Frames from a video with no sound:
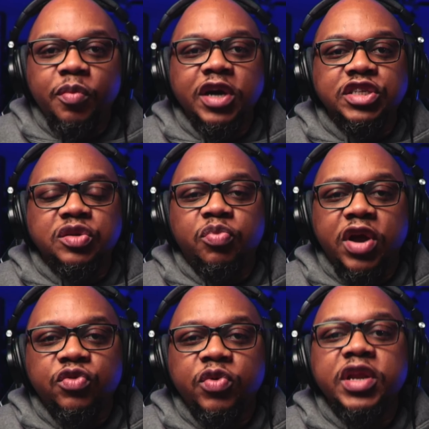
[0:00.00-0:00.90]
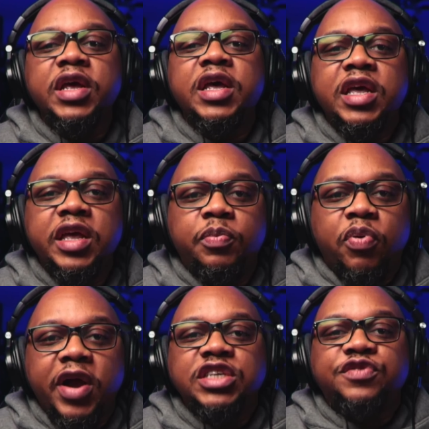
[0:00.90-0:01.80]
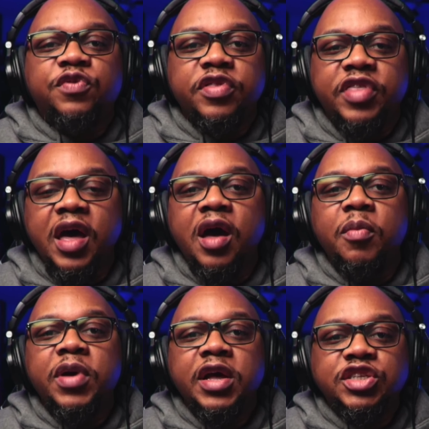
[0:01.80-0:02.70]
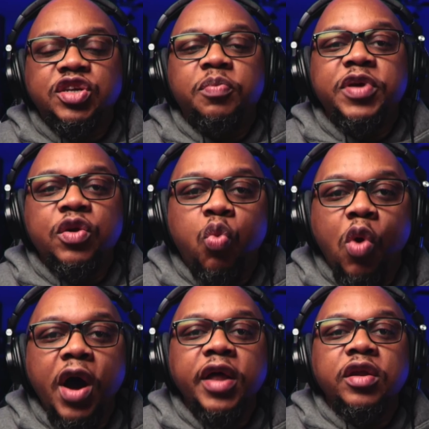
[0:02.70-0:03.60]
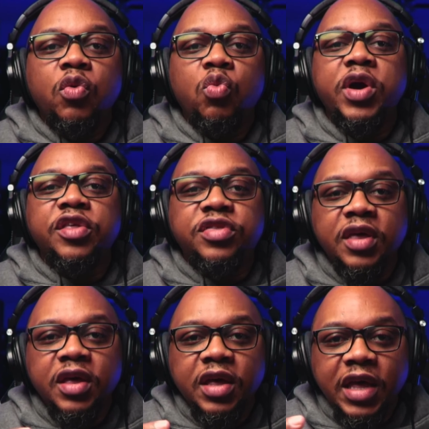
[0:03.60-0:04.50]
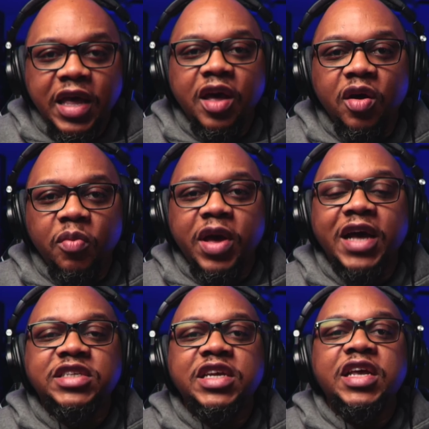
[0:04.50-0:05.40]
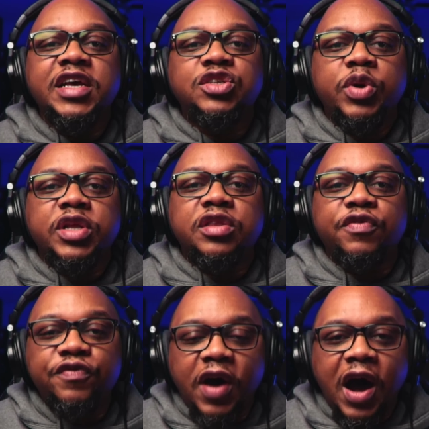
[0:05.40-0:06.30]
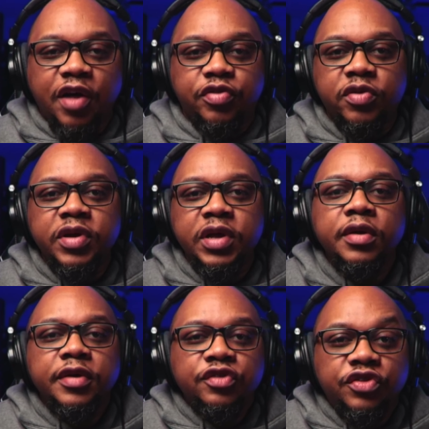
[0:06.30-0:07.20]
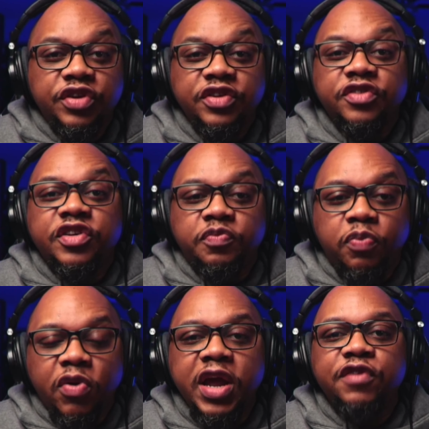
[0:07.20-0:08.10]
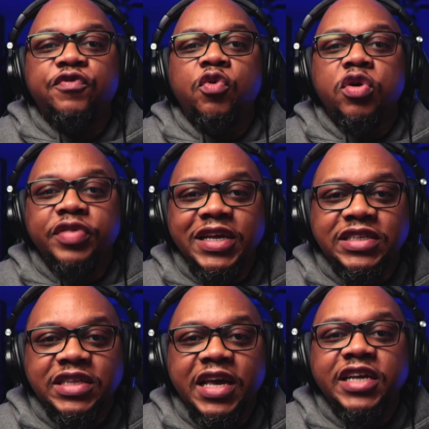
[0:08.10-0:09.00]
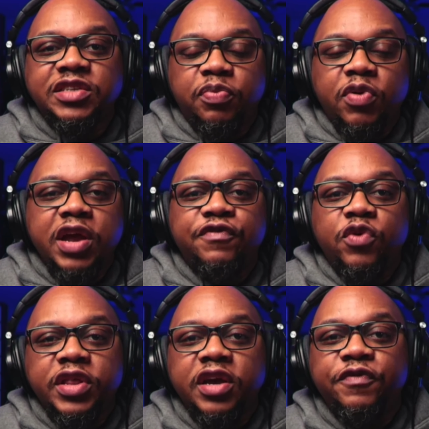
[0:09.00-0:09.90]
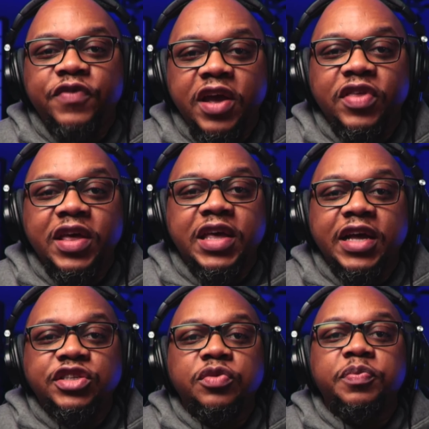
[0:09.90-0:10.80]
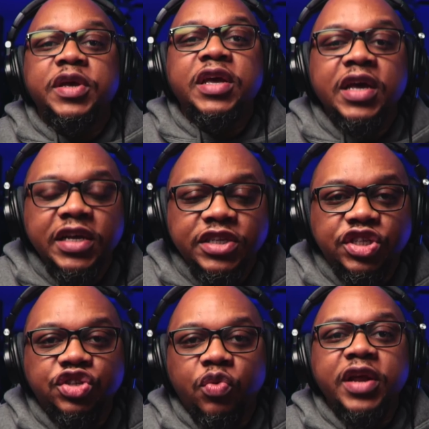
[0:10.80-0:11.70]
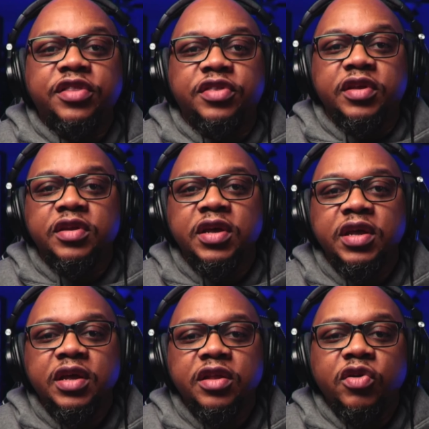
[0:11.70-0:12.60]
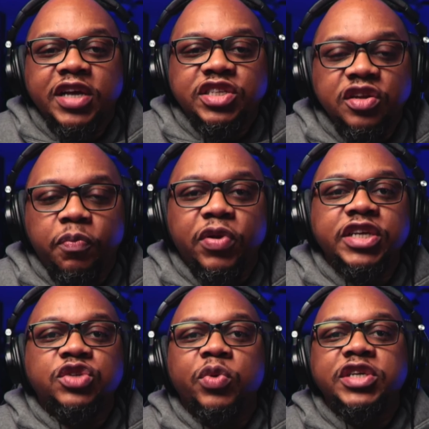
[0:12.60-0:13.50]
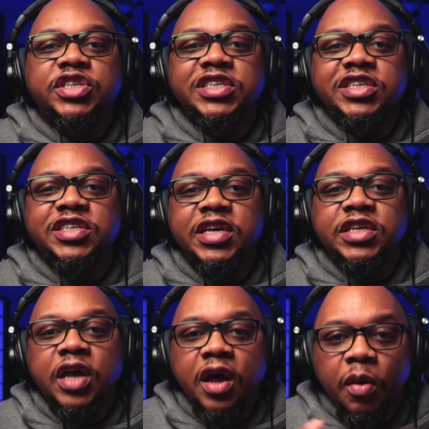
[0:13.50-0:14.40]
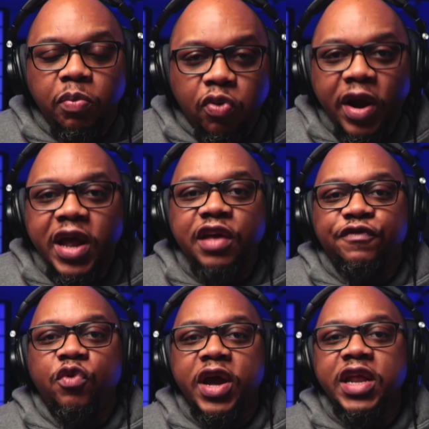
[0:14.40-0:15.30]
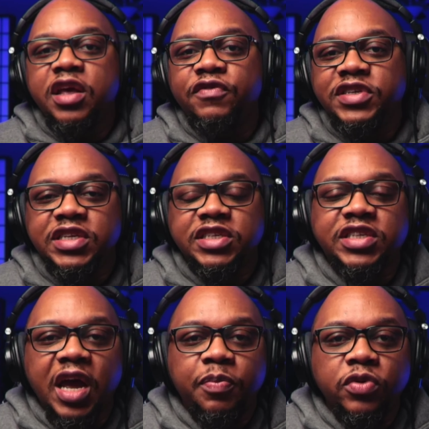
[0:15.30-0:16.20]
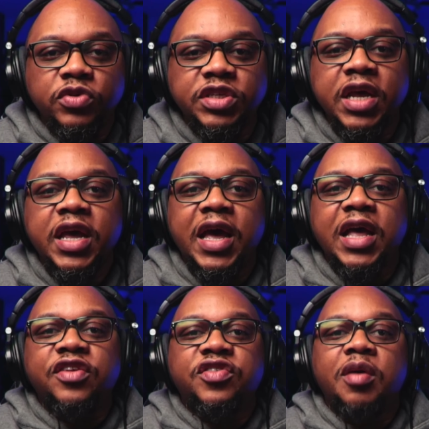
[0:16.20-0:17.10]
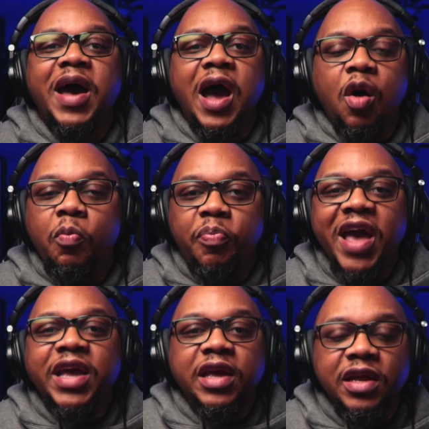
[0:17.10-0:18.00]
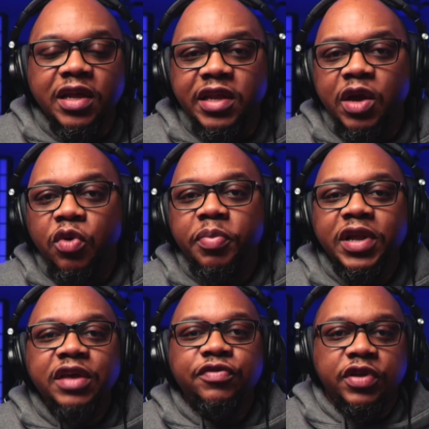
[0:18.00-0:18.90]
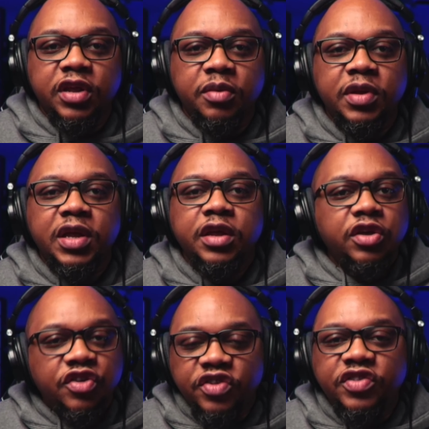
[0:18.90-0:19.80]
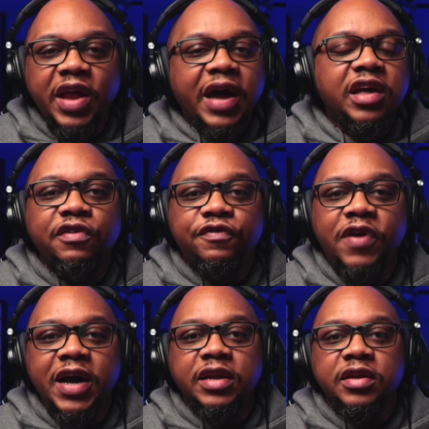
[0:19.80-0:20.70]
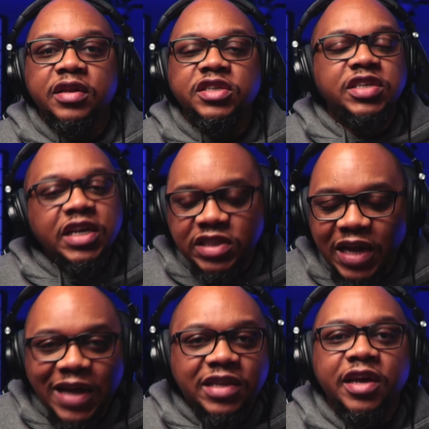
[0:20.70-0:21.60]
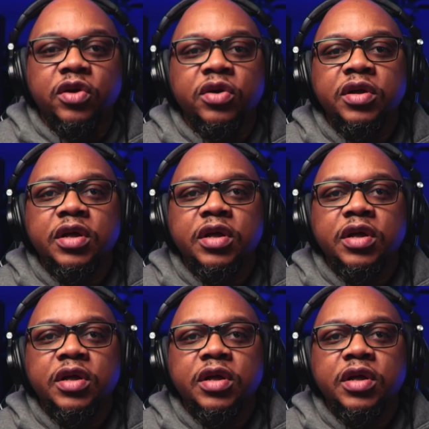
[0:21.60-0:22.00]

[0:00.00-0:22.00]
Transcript: amongst the brethren. He prays for them to be one with him as he is with the Father. So Jesus is praying for these things and praying for their faith again to be strengthened. There isn't a place where Jesus is praying for any of his disciples and somehow begging that they will believe in him. You're just not going to find it. It's not there.